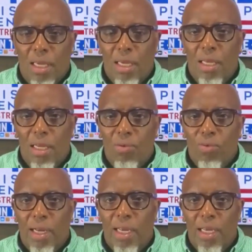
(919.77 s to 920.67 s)
any
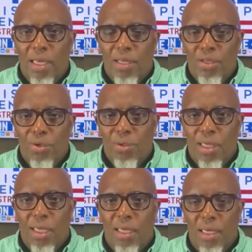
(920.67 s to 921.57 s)
way you
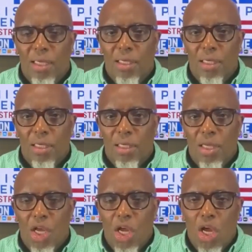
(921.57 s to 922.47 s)
can.
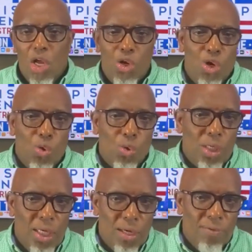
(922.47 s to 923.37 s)
No
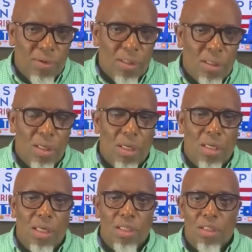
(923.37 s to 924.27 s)
gift
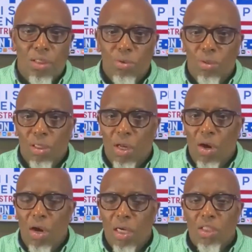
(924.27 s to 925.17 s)
is too
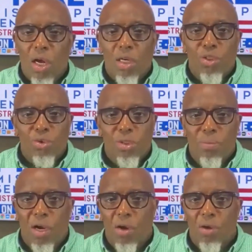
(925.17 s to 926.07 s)
large or too
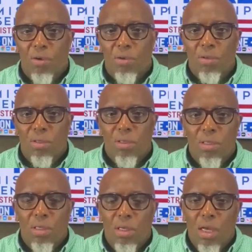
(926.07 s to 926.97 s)
small.
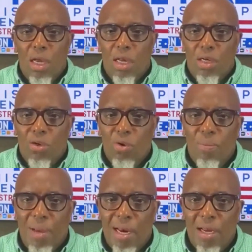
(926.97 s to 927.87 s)
No
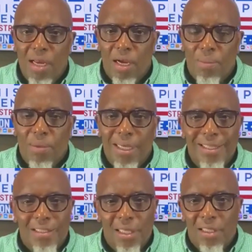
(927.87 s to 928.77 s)
amount of help
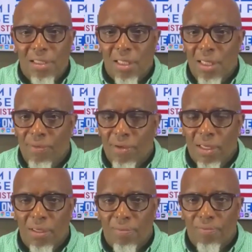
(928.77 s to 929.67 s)
is insignificant.
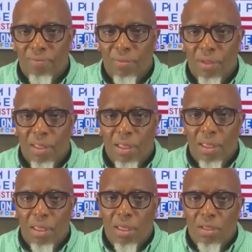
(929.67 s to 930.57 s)

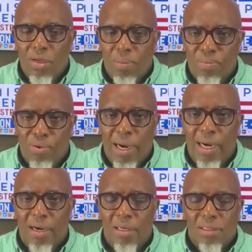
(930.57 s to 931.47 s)
Your
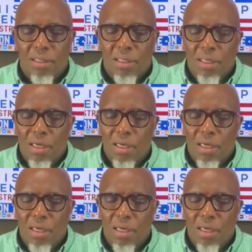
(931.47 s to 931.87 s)
prayers